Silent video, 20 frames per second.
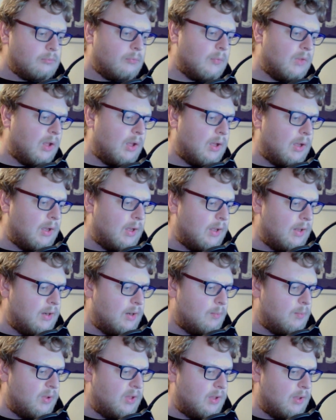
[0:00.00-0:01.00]
And
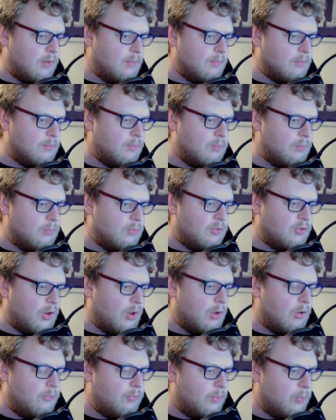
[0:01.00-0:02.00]
then we can
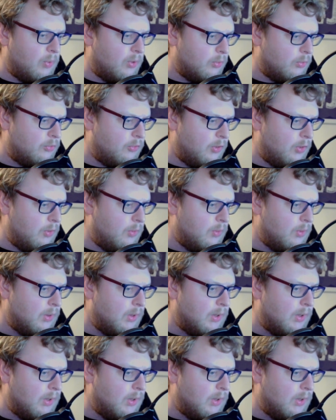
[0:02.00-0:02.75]
start off with 1 or 2,